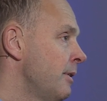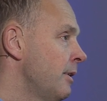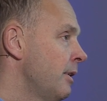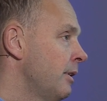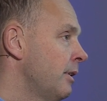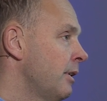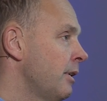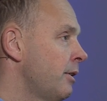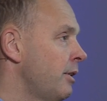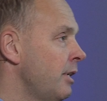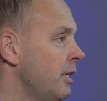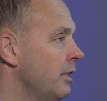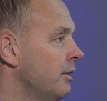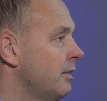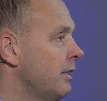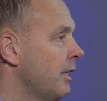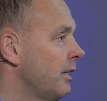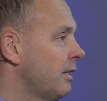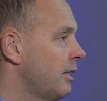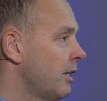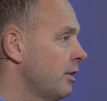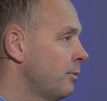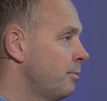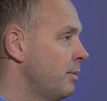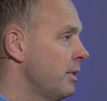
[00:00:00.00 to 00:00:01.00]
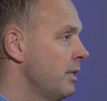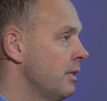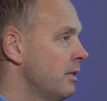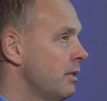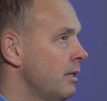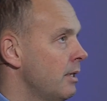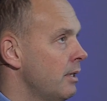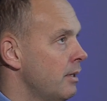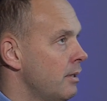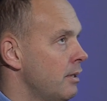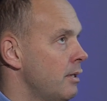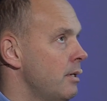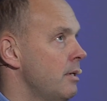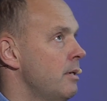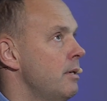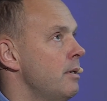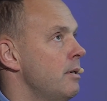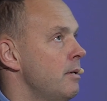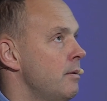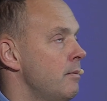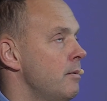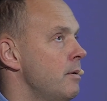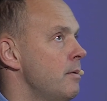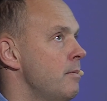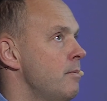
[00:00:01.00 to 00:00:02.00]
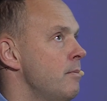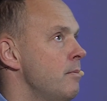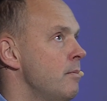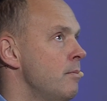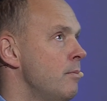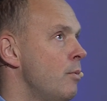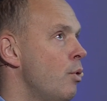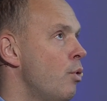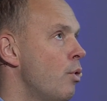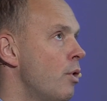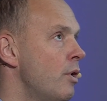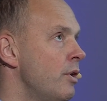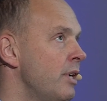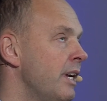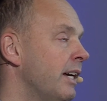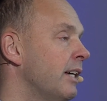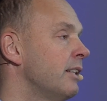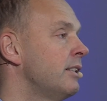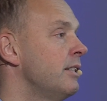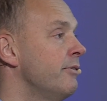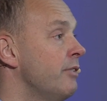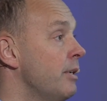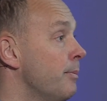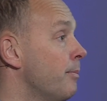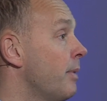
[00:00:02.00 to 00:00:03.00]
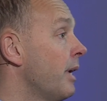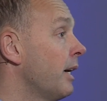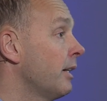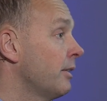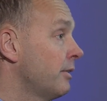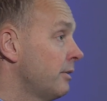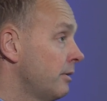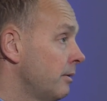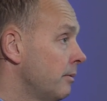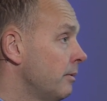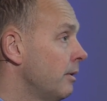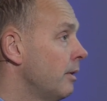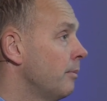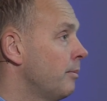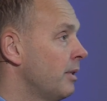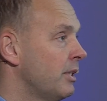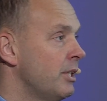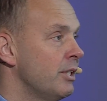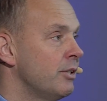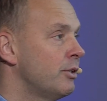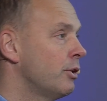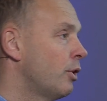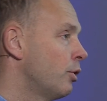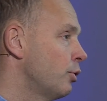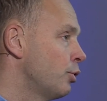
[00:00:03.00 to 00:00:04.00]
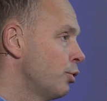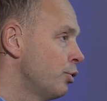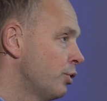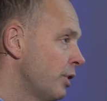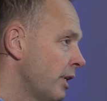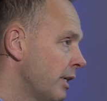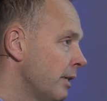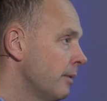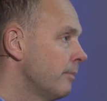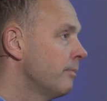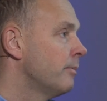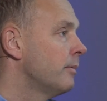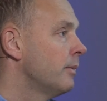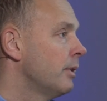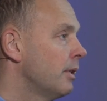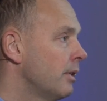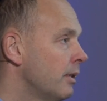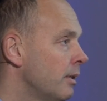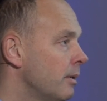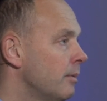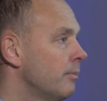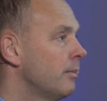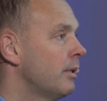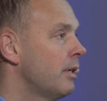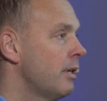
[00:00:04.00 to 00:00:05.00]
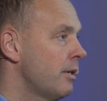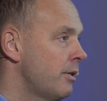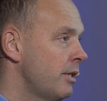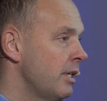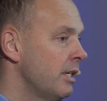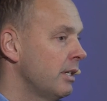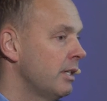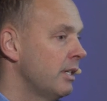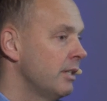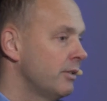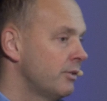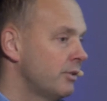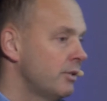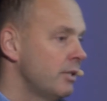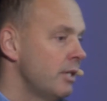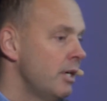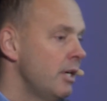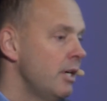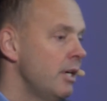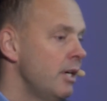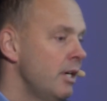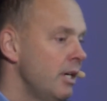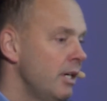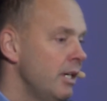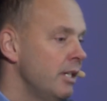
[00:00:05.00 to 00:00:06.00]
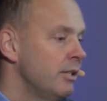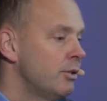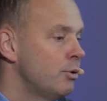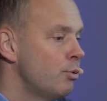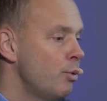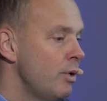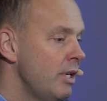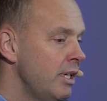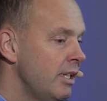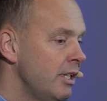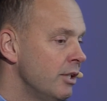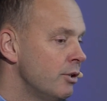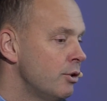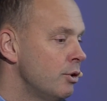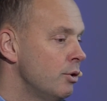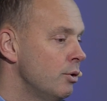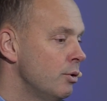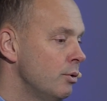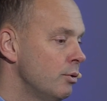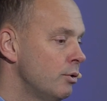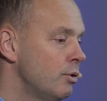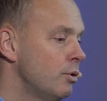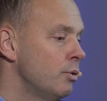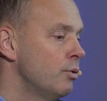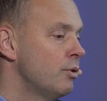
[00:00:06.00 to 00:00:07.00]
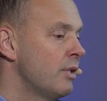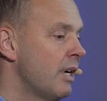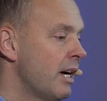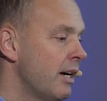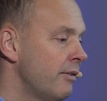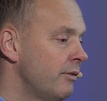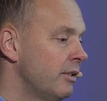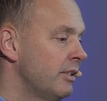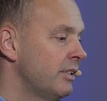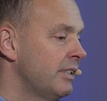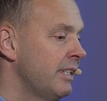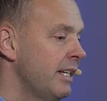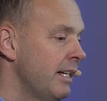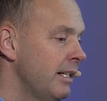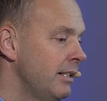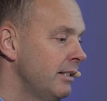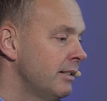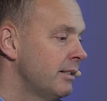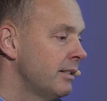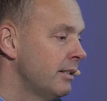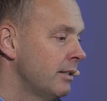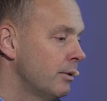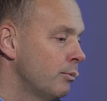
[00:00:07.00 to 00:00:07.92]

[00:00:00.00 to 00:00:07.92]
And I think that has been a more negative impact, but it's hard to say. But I think it's really to drive the sales.